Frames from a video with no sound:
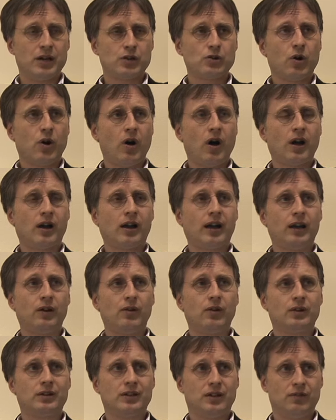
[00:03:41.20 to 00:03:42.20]
talk, I
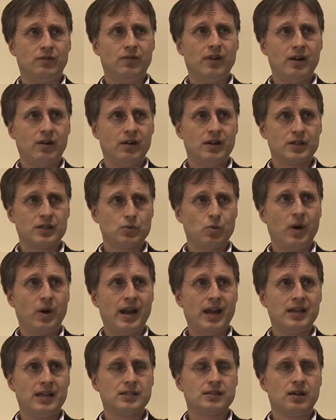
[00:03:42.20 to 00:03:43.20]
looked at various
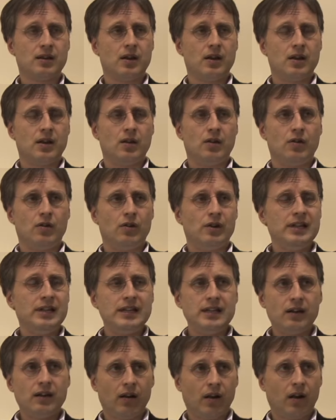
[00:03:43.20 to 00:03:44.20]
ways,
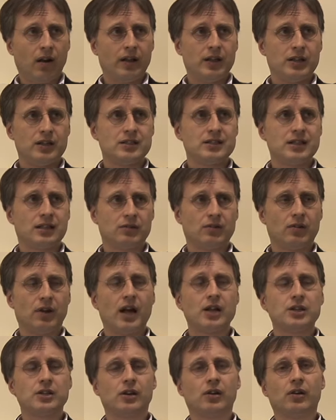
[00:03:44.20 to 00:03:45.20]
legal and
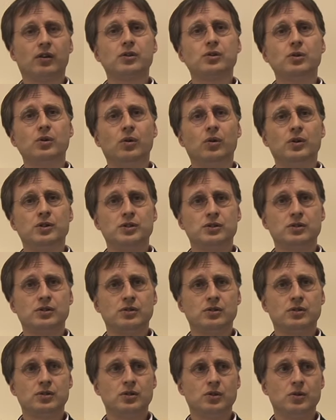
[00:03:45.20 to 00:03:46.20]
technological tools,
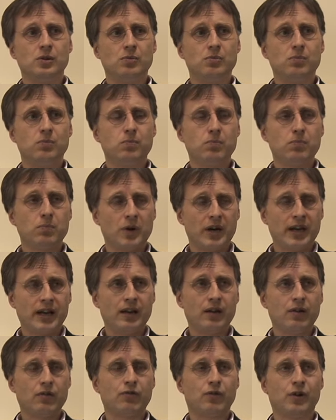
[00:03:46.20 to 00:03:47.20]
to
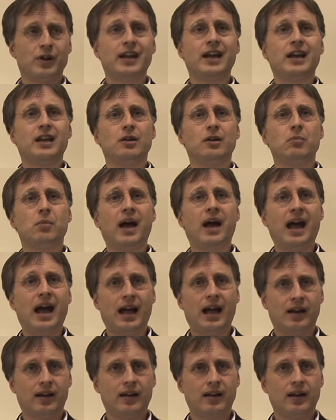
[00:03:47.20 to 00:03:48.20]
bring forgetting
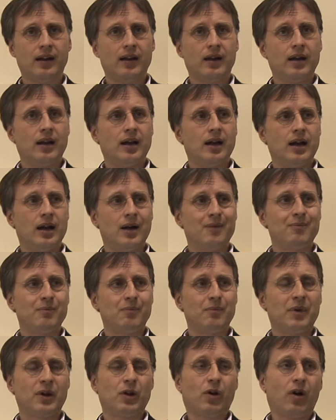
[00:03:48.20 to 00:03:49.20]
back.
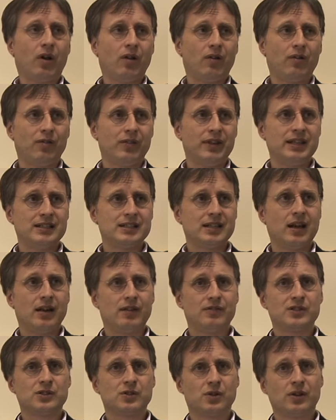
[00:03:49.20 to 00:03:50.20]
But all of these
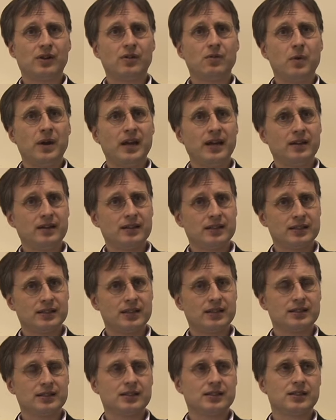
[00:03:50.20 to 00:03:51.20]
have certain
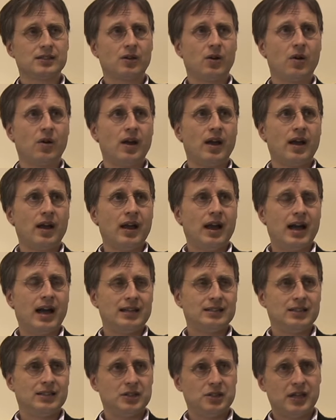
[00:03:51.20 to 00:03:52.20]
weaknesses. And so
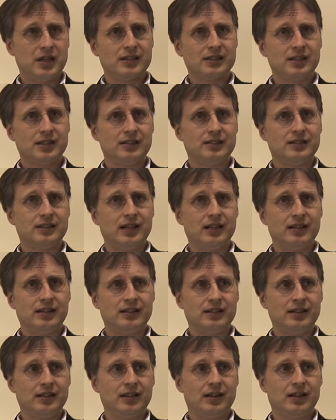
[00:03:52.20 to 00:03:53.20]
I suggested that
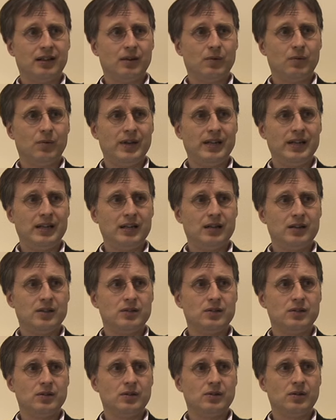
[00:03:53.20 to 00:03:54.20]
we needed
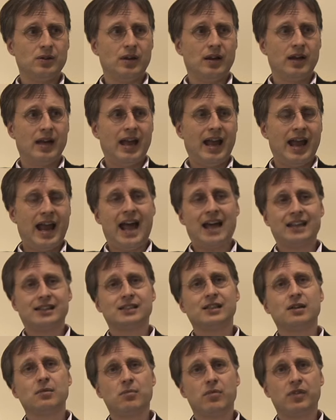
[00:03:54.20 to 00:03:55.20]
to add
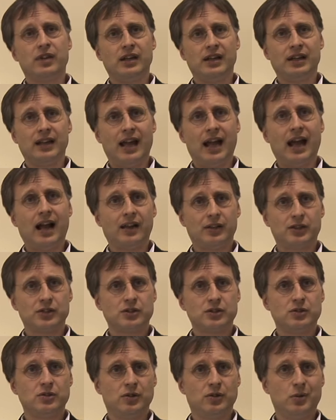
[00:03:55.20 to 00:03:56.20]
something else
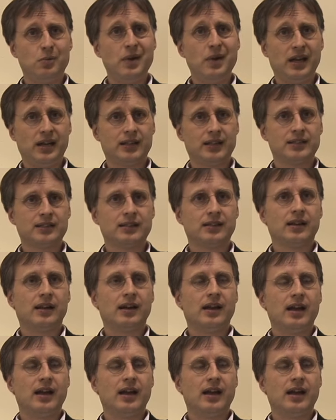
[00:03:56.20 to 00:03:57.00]
to the mix,